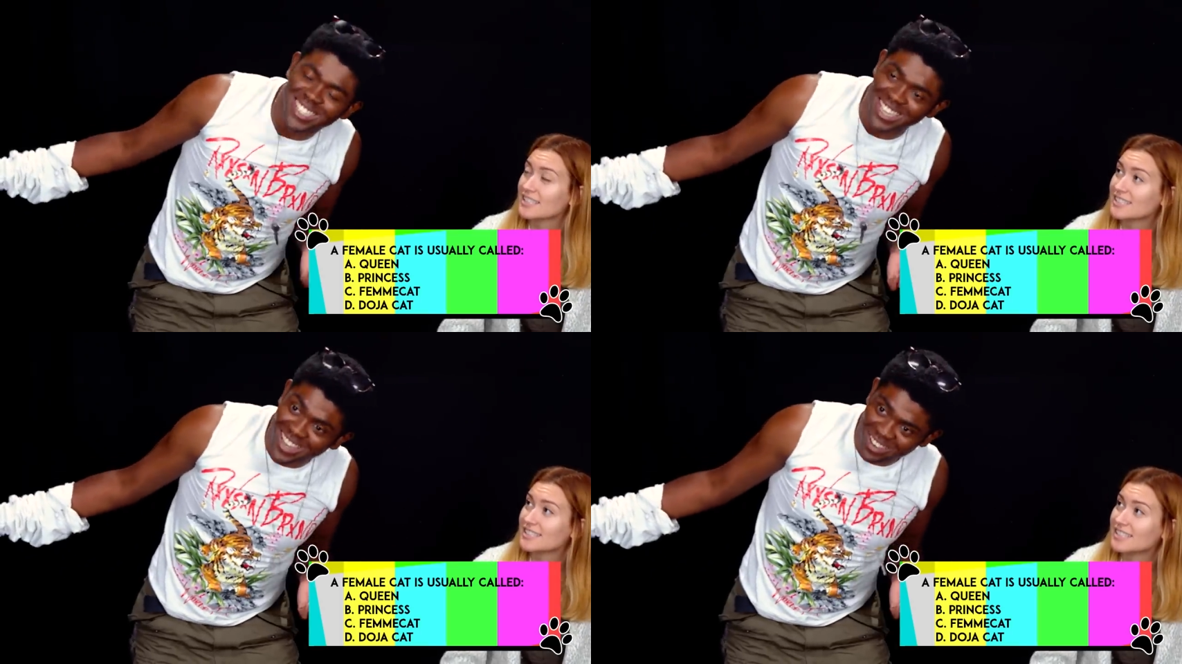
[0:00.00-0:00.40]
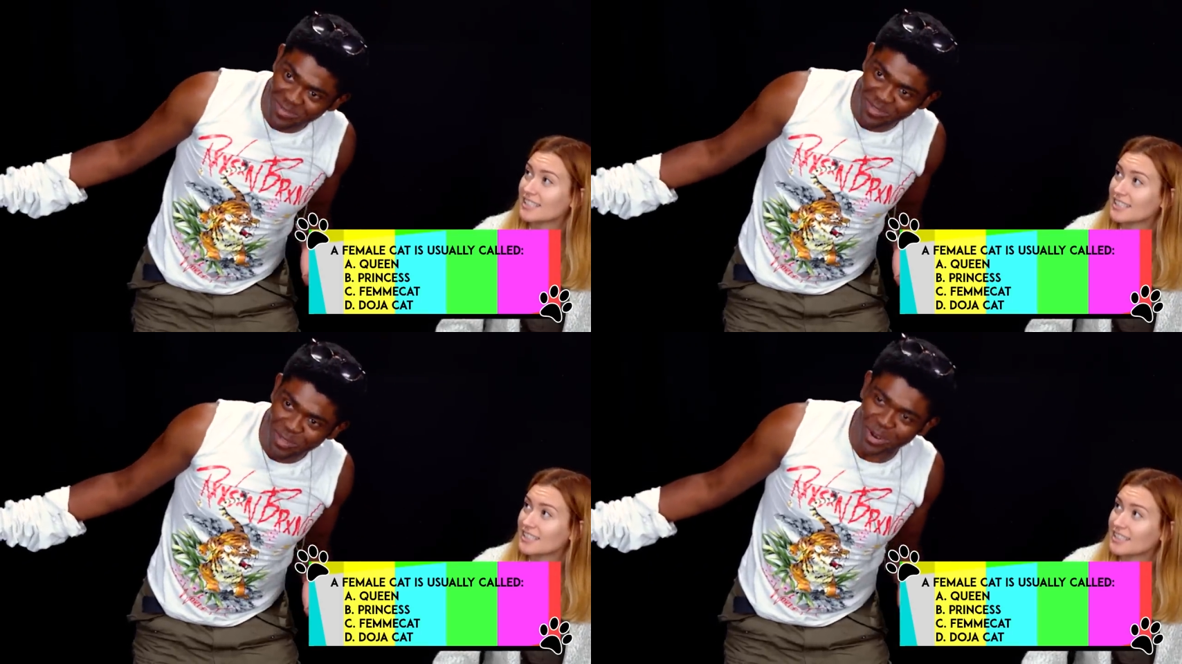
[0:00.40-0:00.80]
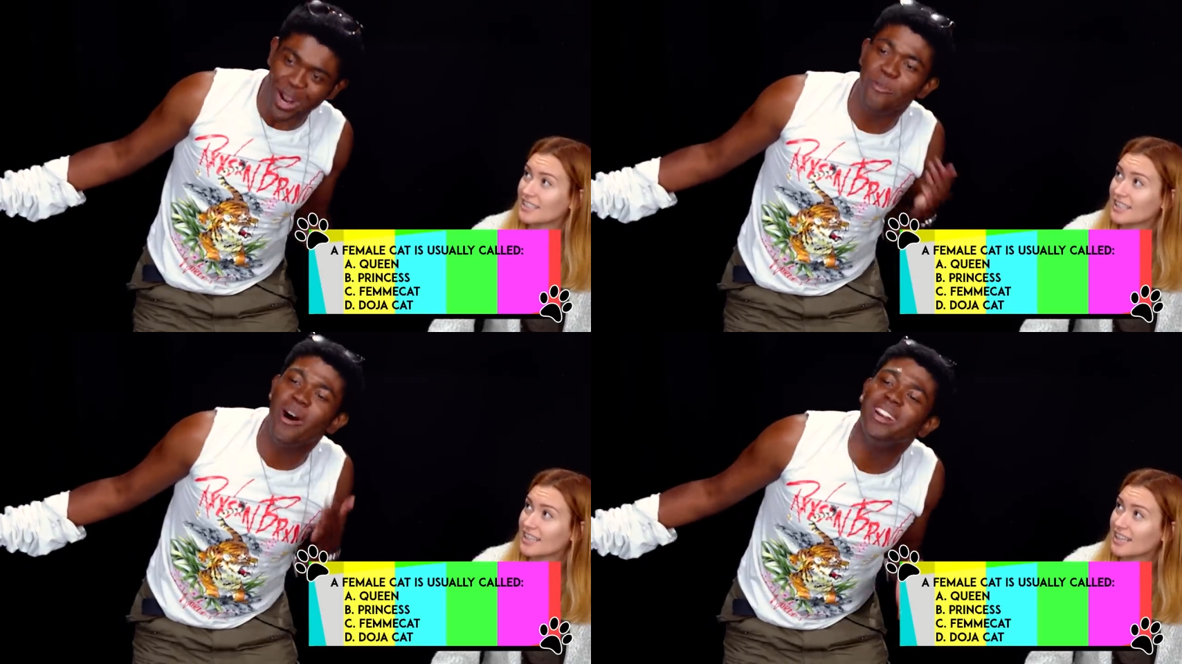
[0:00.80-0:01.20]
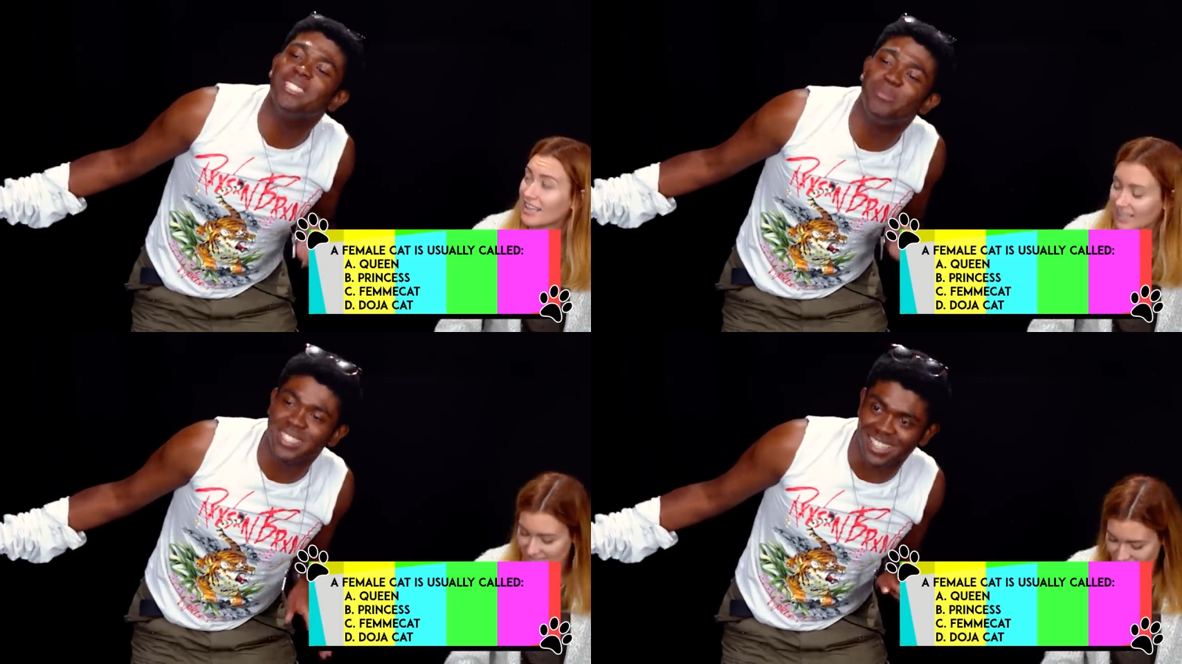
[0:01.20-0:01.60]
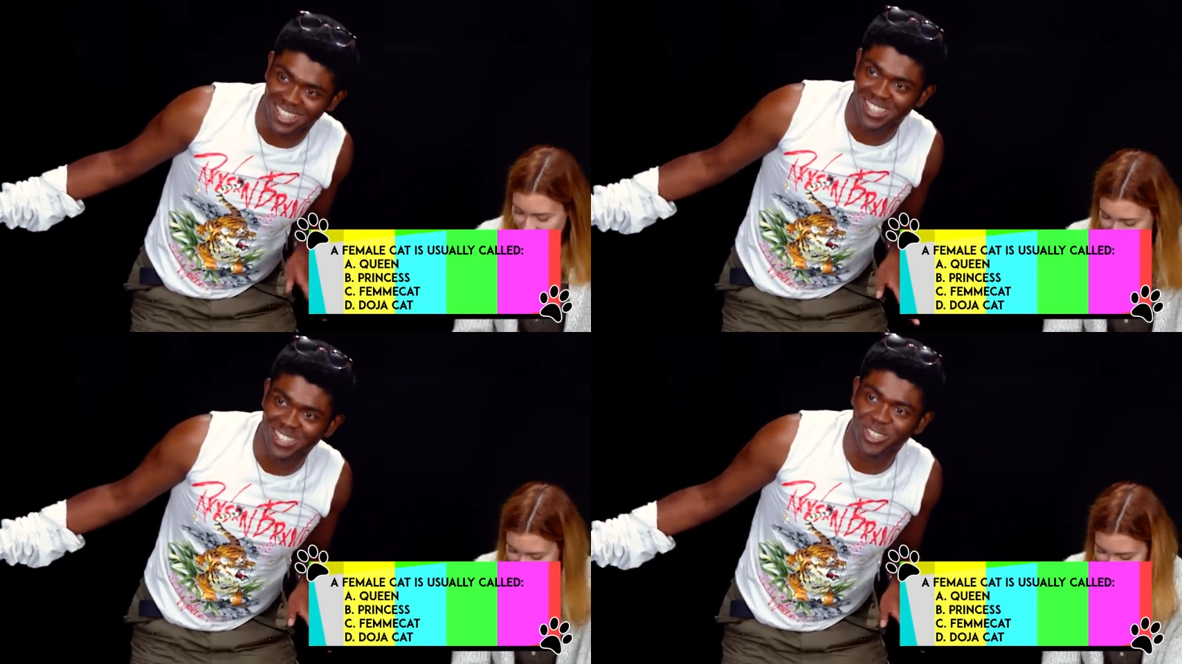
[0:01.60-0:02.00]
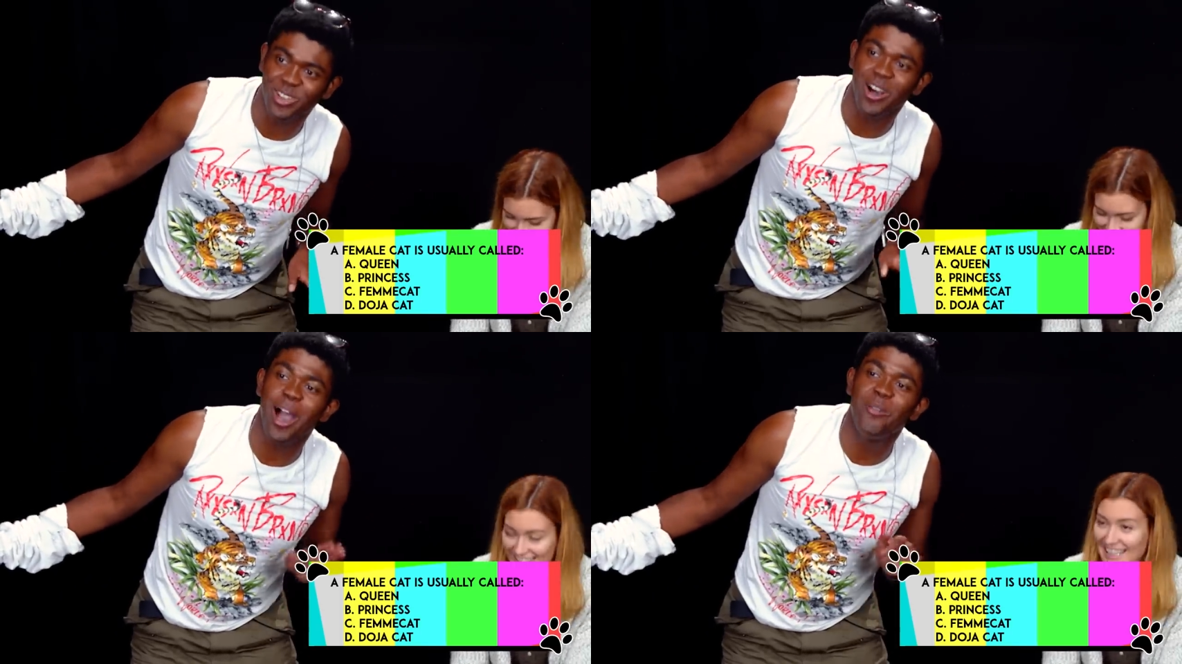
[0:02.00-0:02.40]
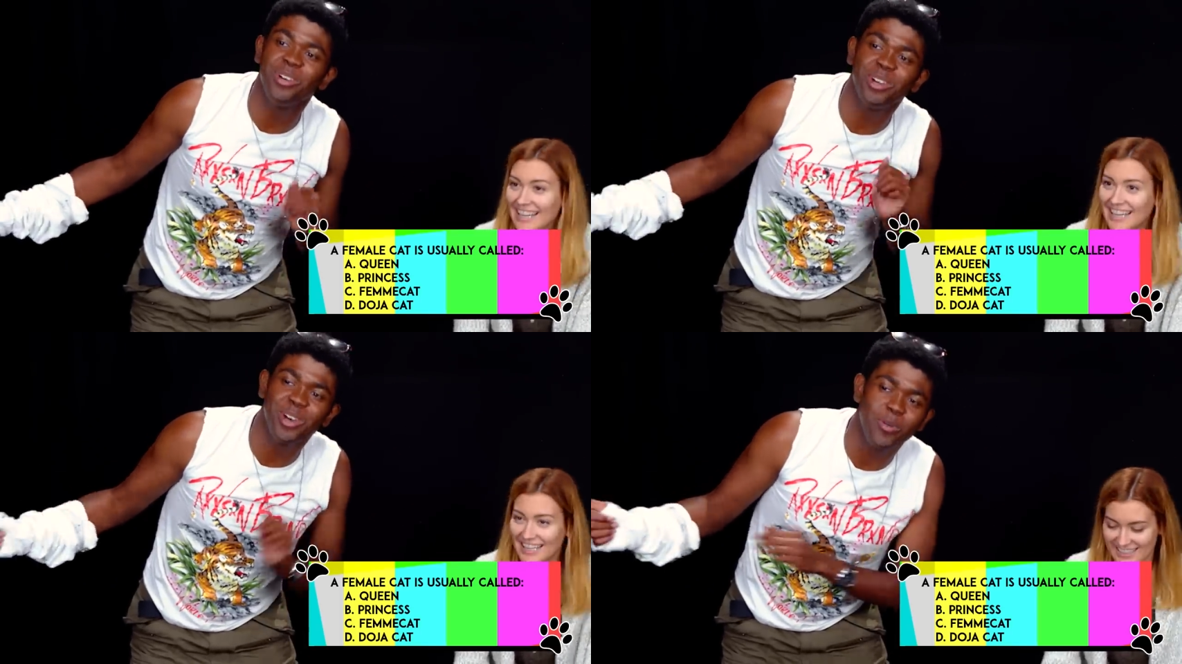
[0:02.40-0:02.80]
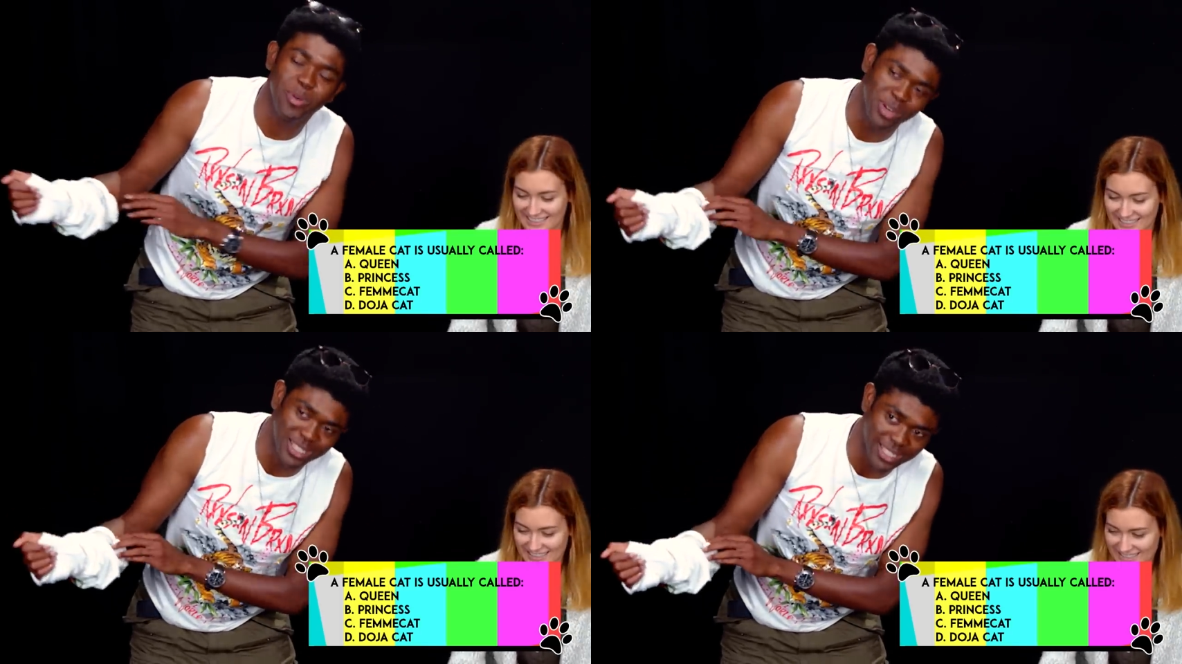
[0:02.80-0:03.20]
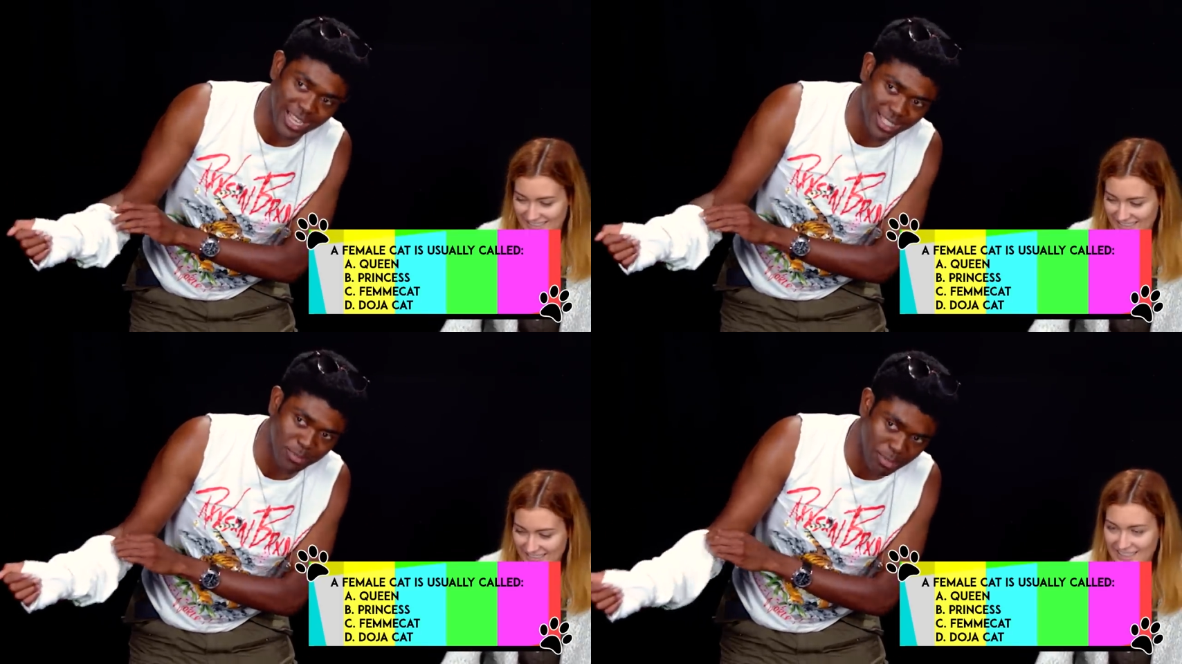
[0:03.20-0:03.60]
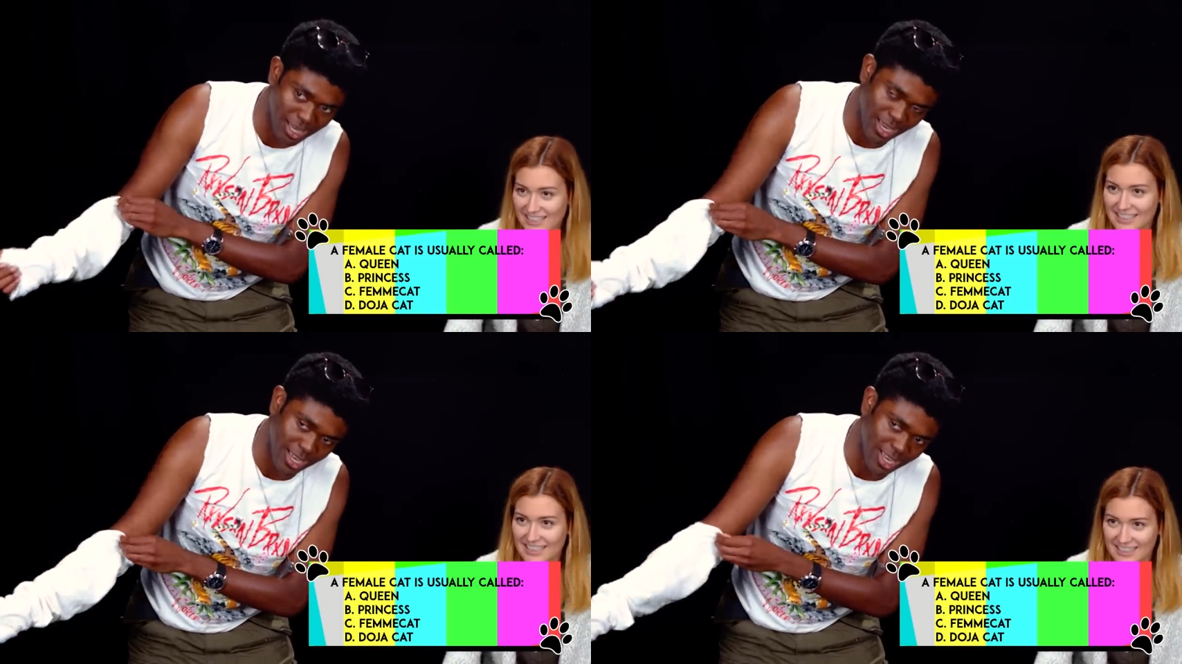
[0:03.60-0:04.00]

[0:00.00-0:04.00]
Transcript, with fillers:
Speaker 1: yes. D, but I want it to be D. So I'm gonna go with Princess B.